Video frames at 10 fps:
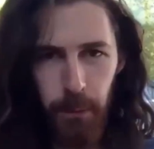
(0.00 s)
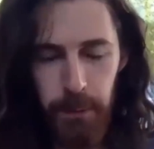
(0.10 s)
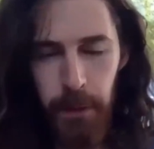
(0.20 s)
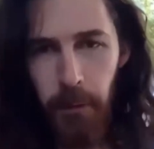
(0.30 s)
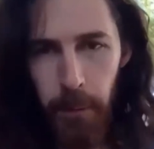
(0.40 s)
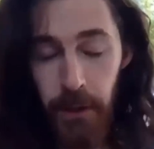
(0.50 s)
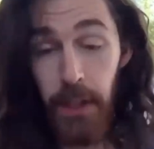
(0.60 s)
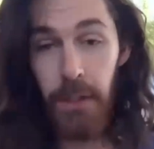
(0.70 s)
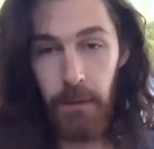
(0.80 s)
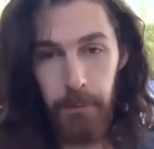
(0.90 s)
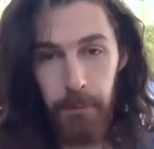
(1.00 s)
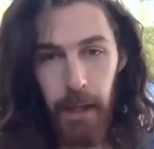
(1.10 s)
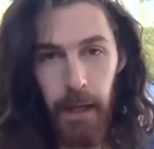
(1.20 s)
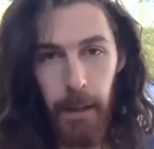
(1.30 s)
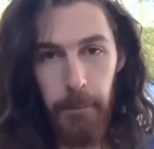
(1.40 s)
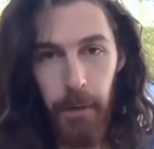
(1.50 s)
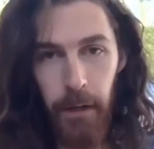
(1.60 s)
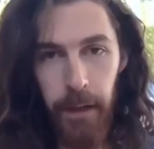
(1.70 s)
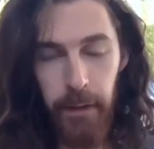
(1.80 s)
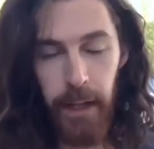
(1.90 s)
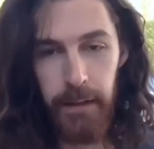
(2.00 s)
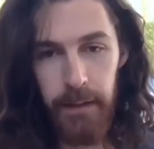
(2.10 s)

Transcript: a bit of a magician on that.